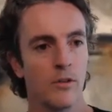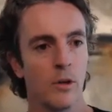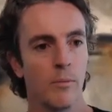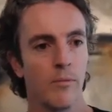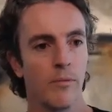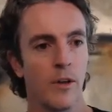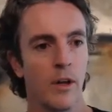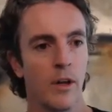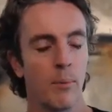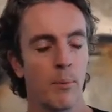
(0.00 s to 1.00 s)
So
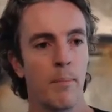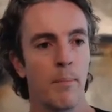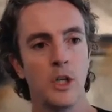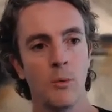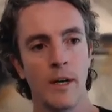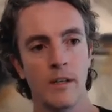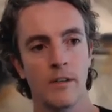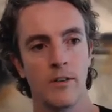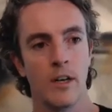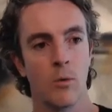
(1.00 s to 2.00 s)
it
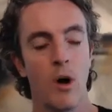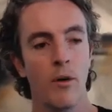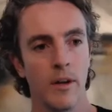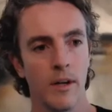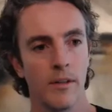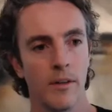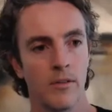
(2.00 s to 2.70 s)
perpetuates inequality.